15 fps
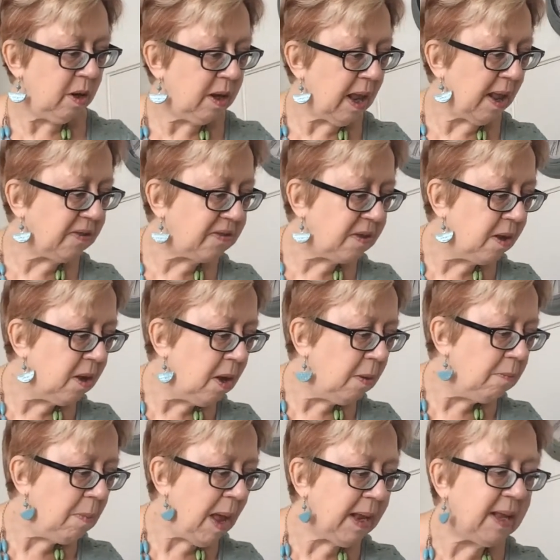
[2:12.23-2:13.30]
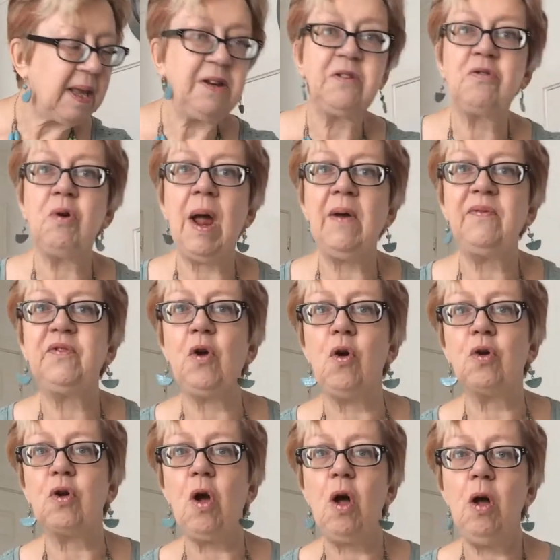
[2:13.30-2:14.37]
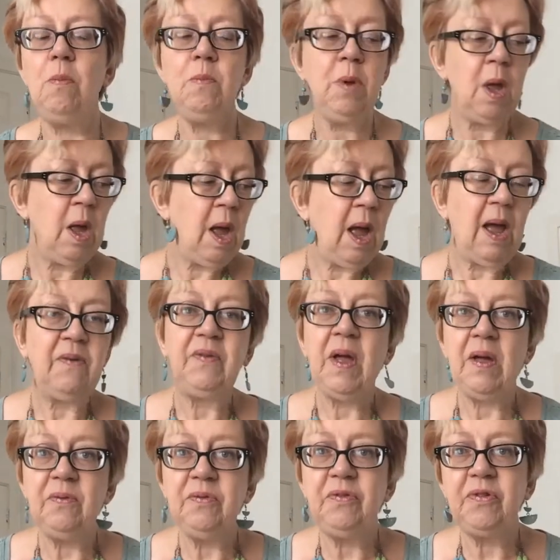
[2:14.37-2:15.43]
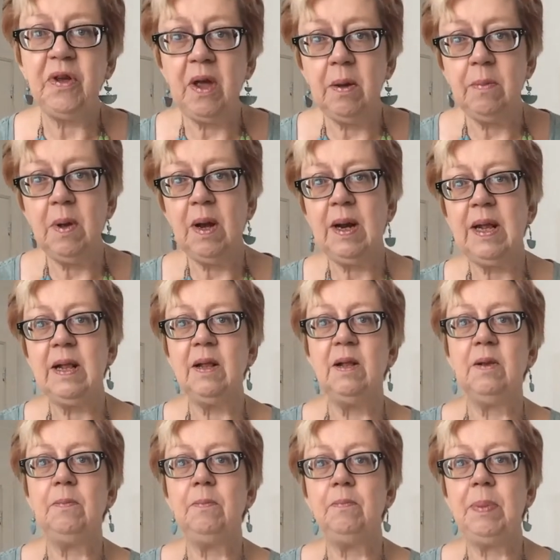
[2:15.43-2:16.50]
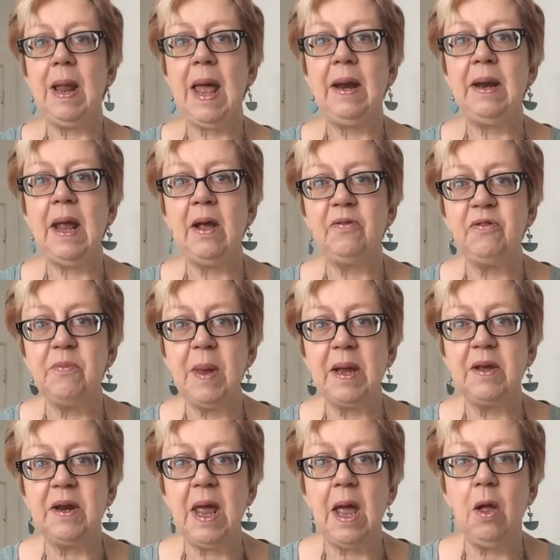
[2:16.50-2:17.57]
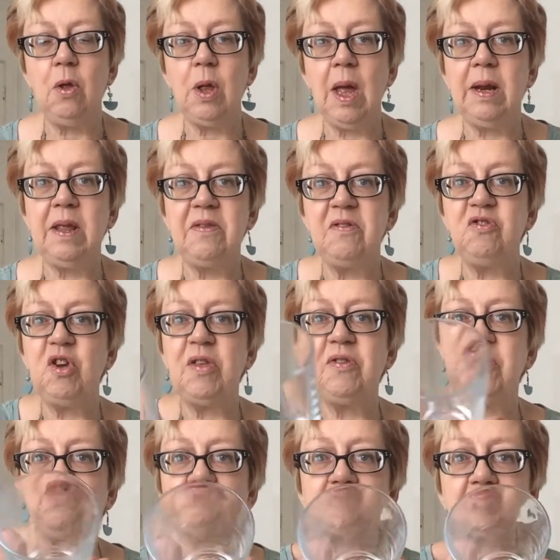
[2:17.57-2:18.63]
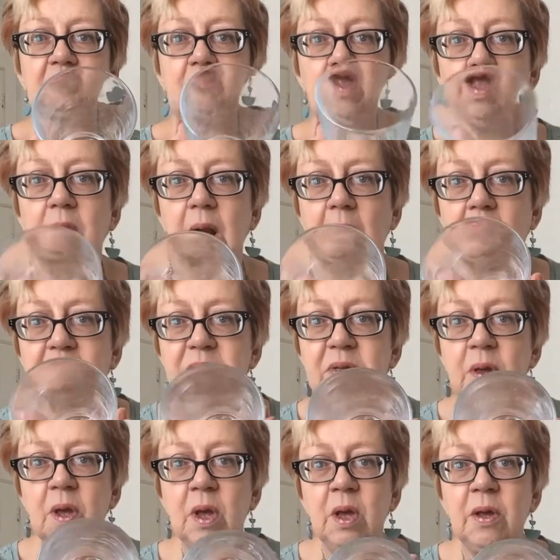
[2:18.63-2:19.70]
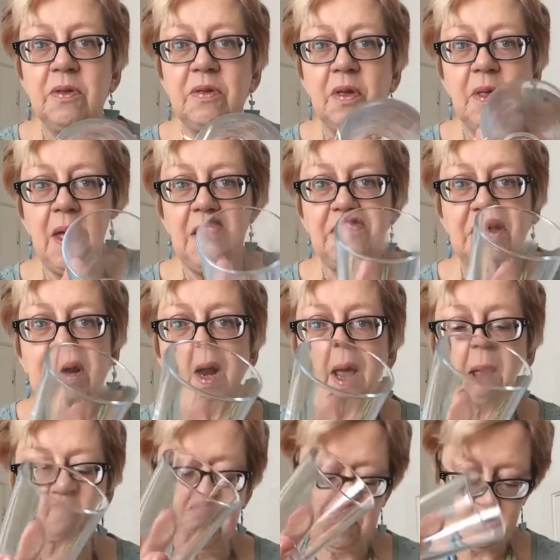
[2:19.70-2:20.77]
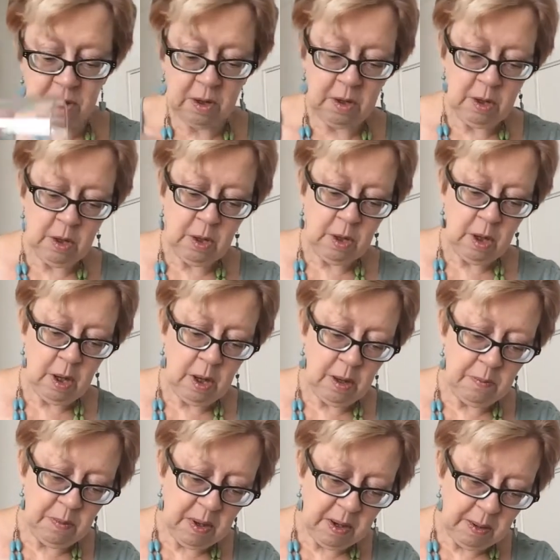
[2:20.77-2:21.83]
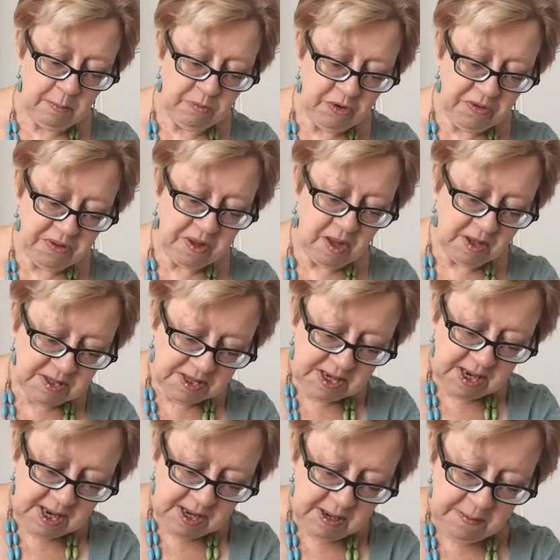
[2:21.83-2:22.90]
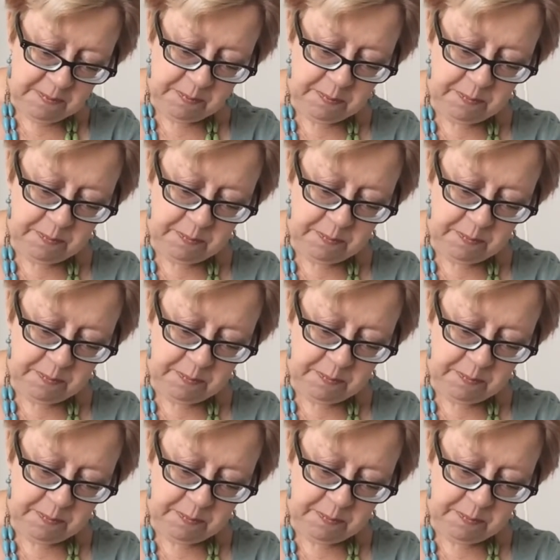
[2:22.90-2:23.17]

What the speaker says: Yes. mykidcraft.com. I found a little plan how to make an owl, and it suggests using a glass. So there's a glass, and I'm just cutting